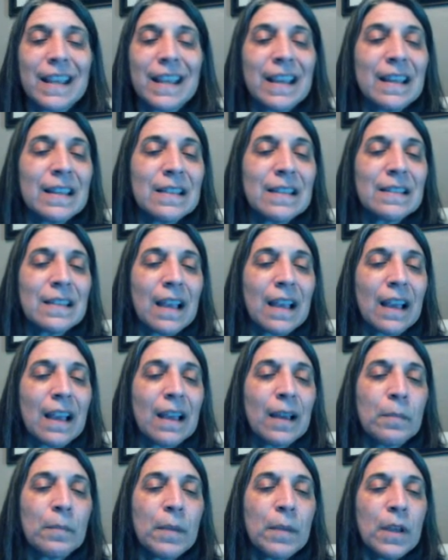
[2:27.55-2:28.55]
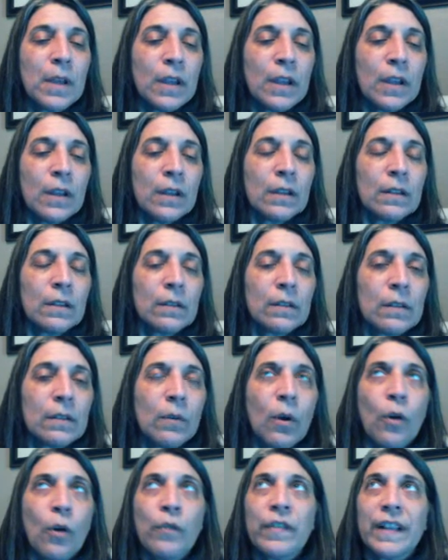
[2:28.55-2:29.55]
is,
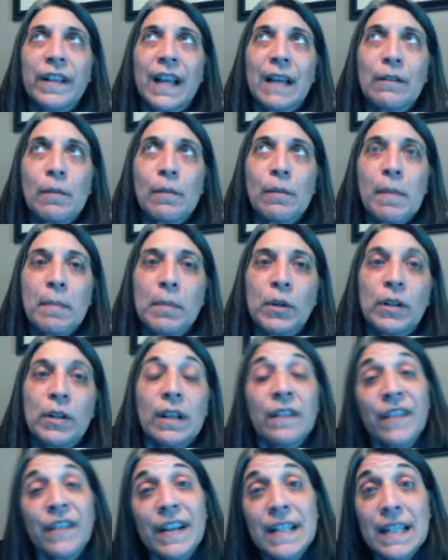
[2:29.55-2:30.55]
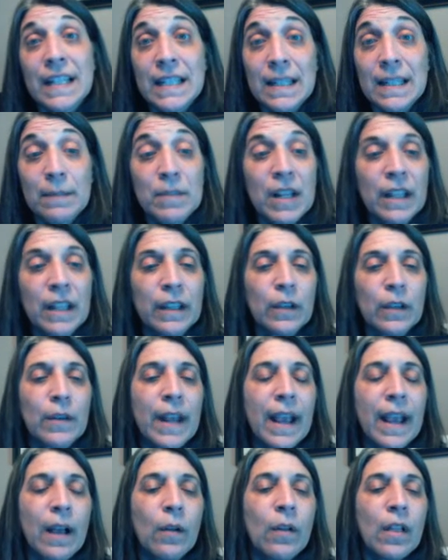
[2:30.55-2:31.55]
well, hopefully I remembered. If I didn't, I'm telling you
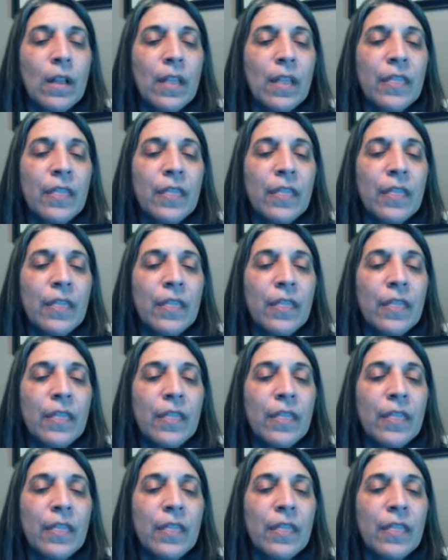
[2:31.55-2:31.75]
now.